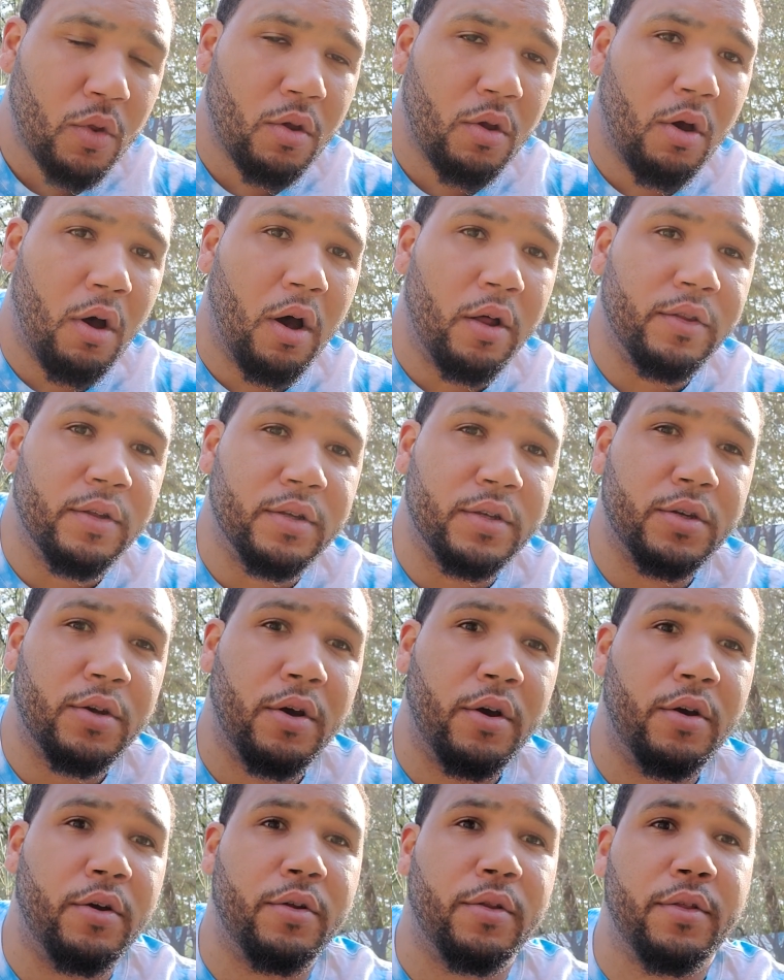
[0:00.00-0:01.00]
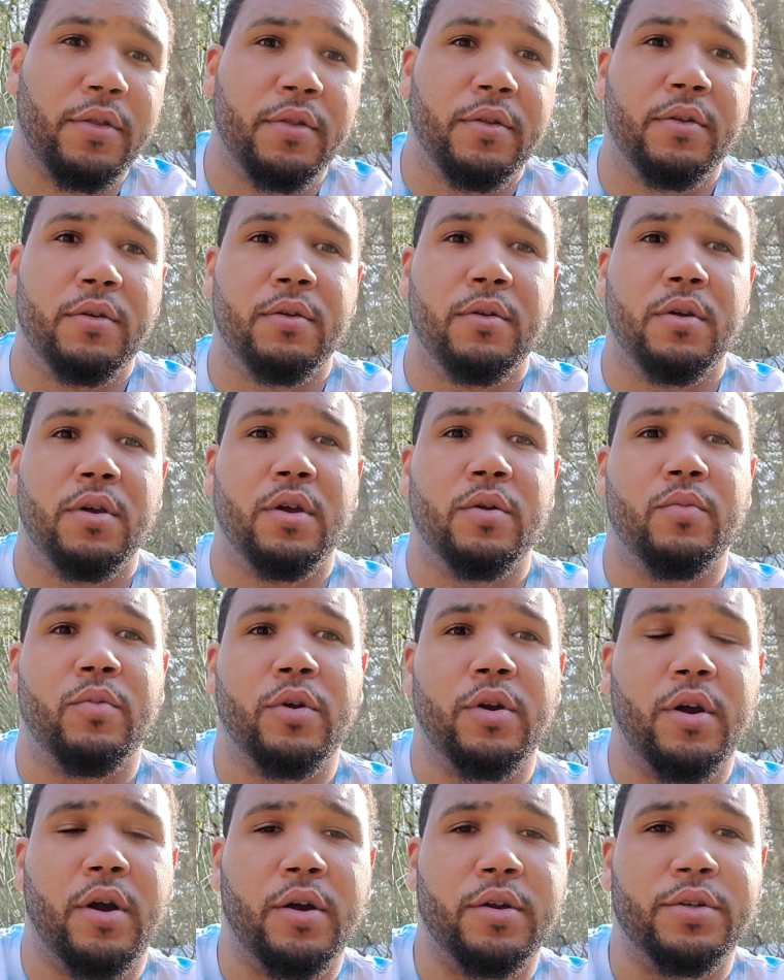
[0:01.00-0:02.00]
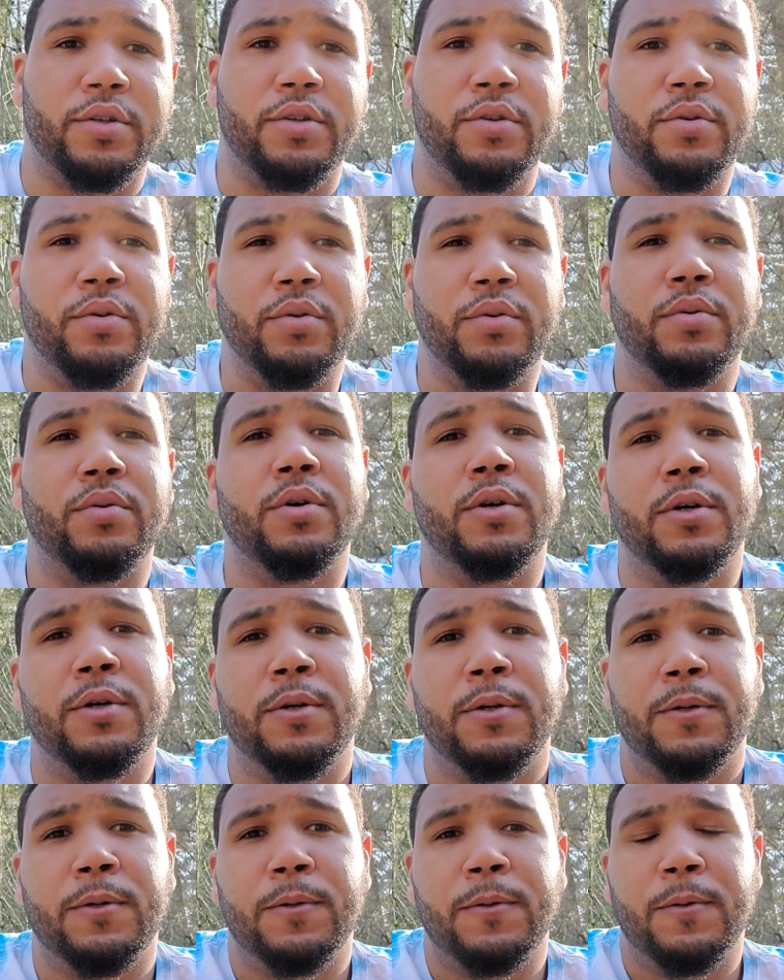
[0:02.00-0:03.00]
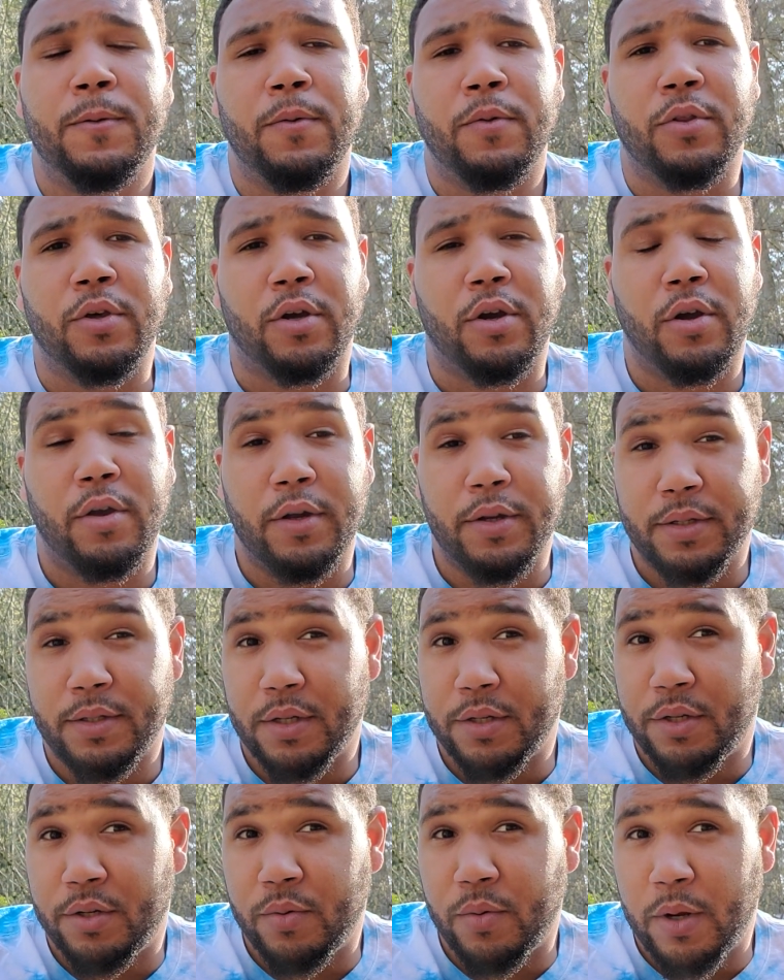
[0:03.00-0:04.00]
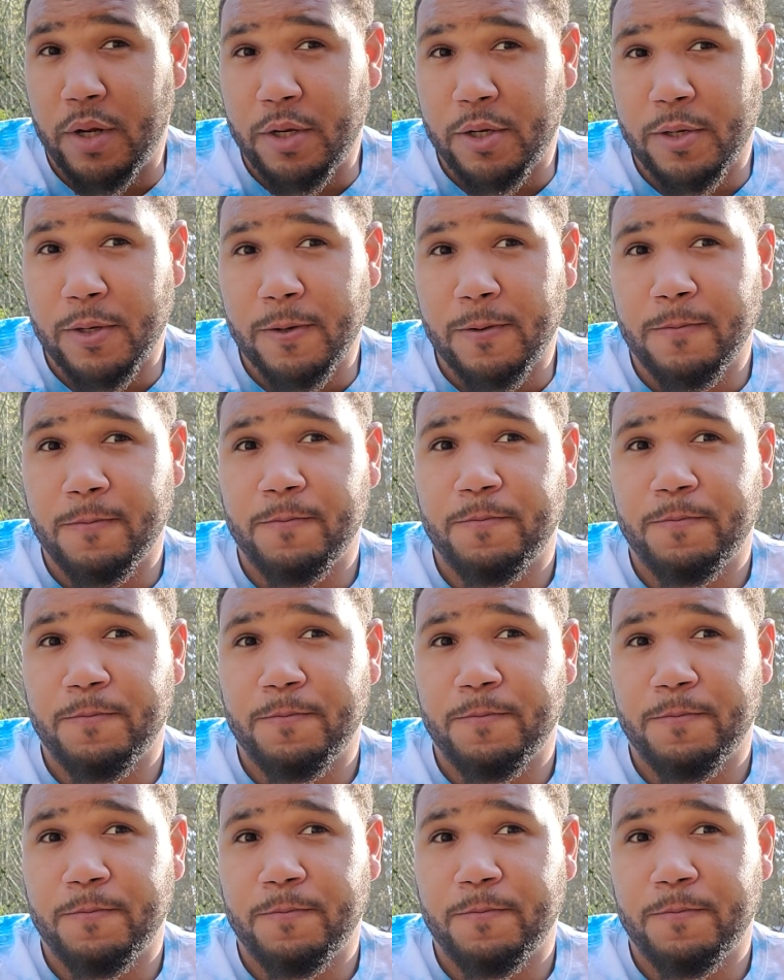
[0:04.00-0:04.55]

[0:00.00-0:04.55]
on this earth in regards to the current situation